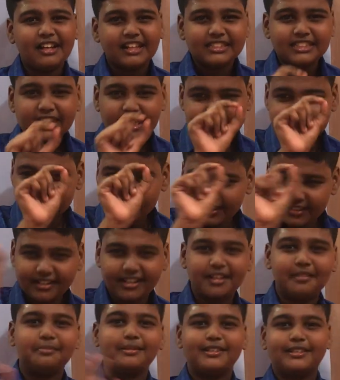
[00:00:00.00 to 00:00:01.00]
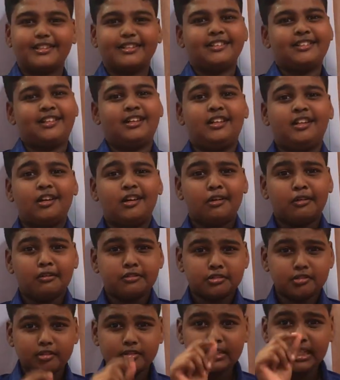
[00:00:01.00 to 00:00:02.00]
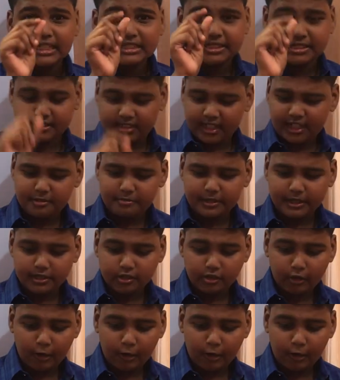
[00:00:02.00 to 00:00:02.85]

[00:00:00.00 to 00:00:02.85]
Just drill bit. So this drill bit,